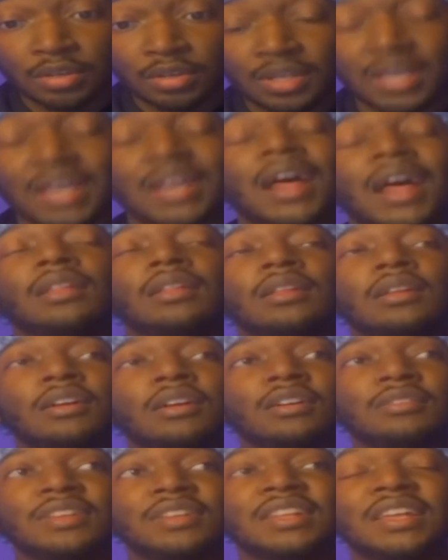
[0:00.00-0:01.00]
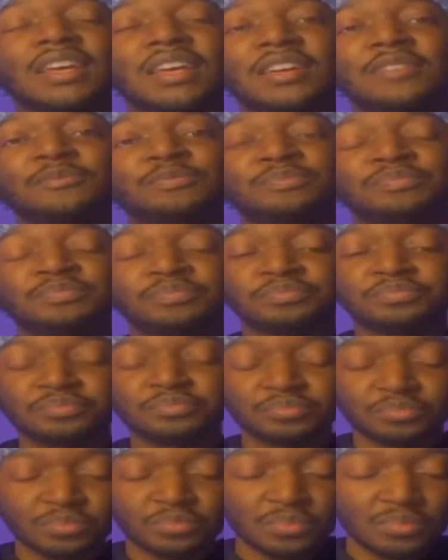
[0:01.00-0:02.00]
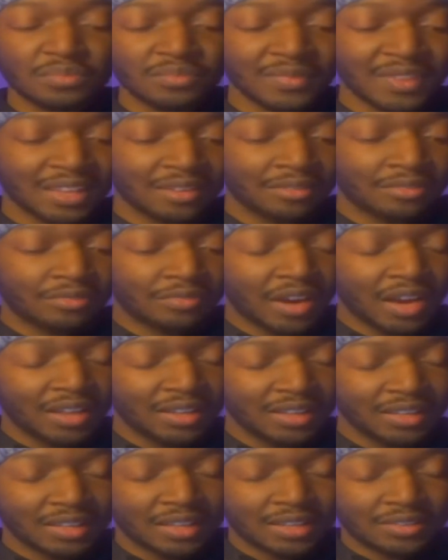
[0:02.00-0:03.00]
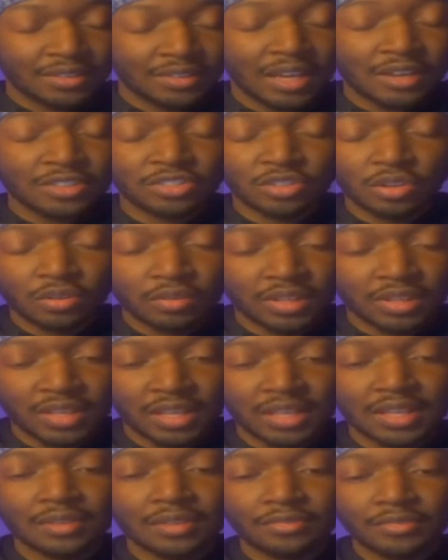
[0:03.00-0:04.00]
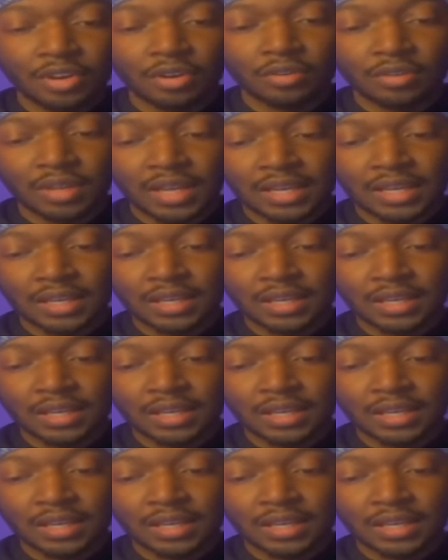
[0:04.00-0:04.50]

And I love that they finally. That's the only thing that felt like